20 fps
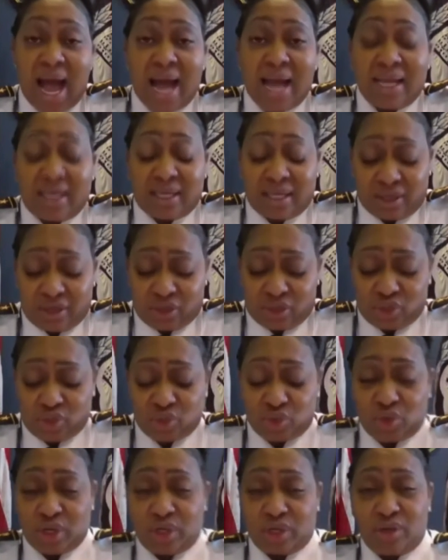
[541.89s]
I can
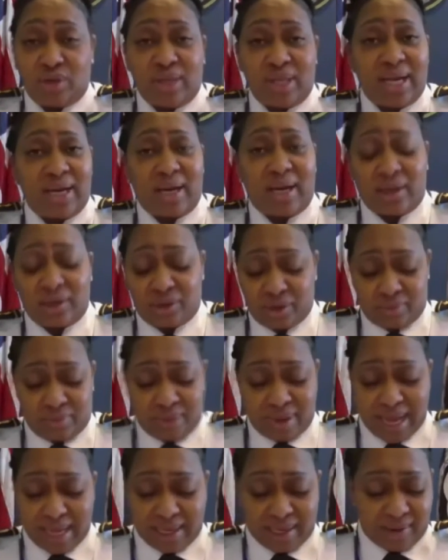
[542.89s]
assure you that under
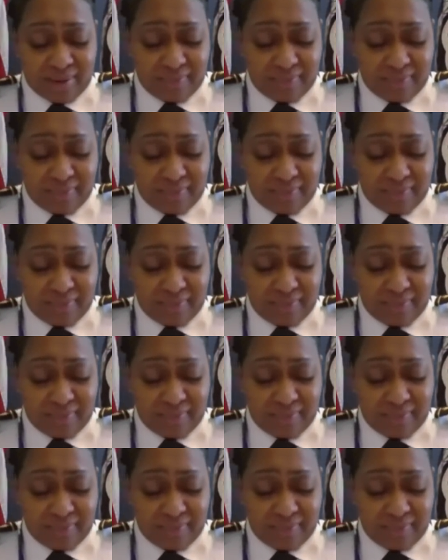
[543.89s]
my